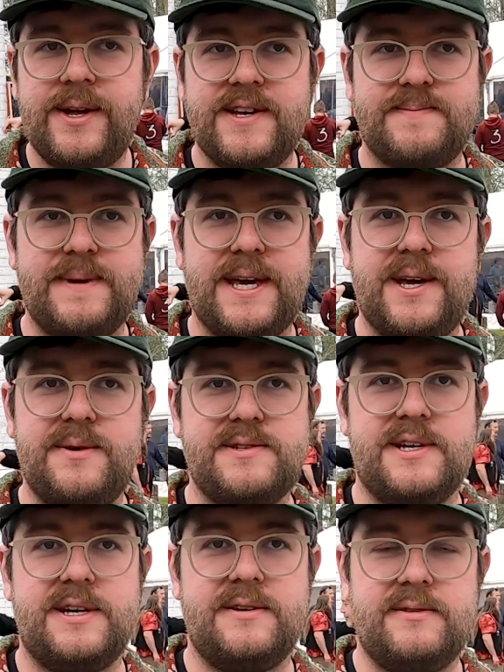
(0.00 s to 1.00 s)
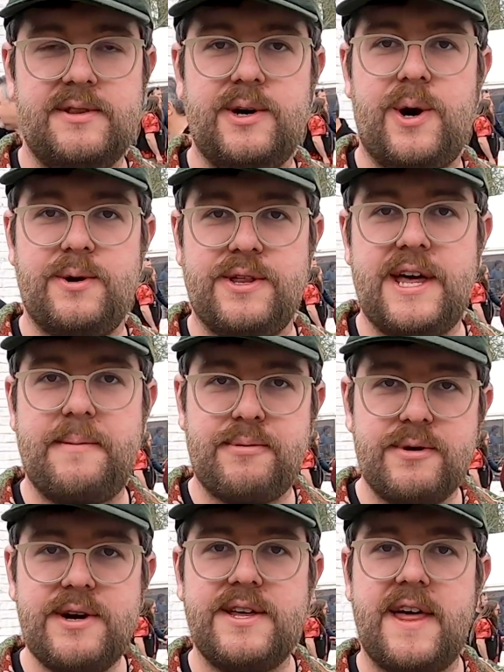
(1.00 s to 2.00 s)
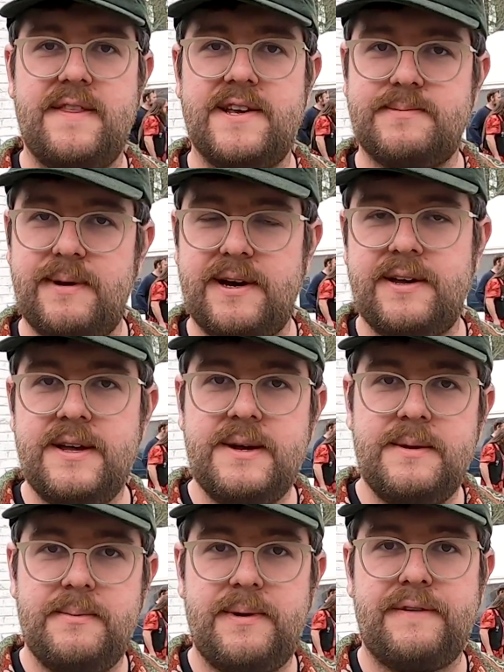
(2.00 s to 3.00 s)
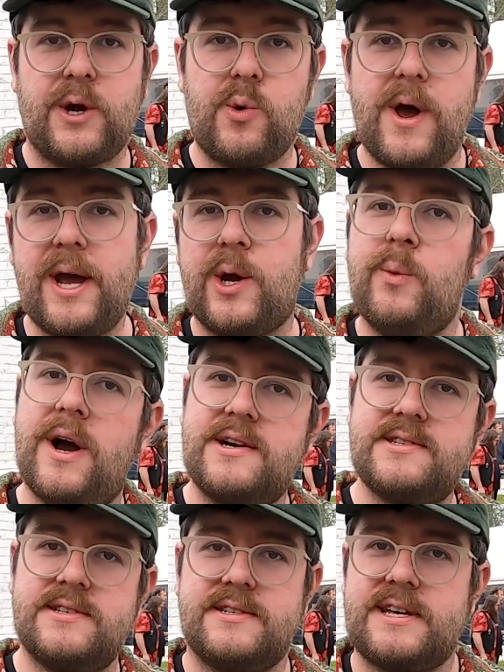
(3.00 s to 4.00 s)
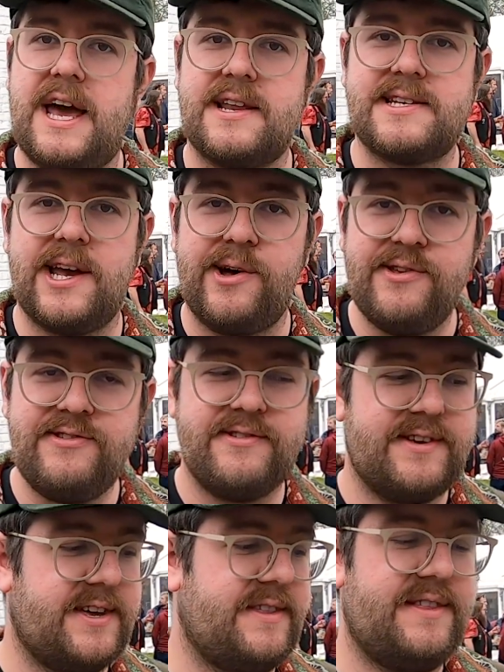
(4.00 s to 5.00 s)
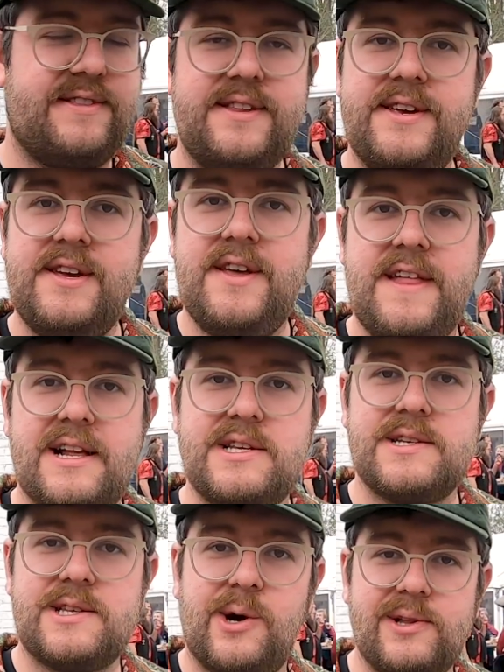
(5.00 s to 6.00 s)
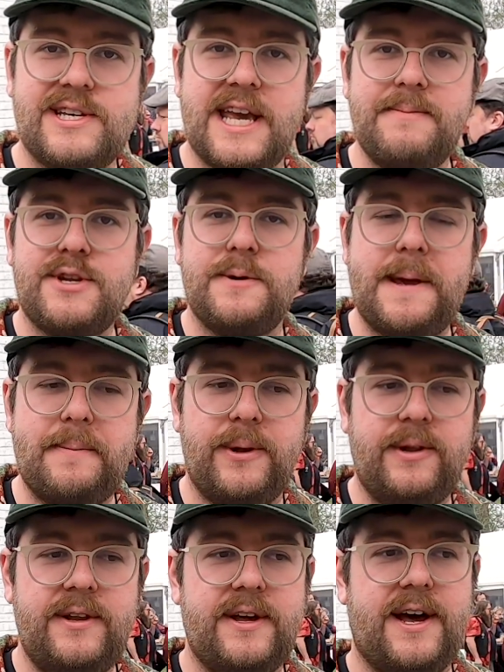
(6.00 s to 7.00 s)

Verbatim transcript: There's me, who's the, the owner and the head brewer, and then there's my, my friend Craig, who works as head of sales, and that's the whole team, two people.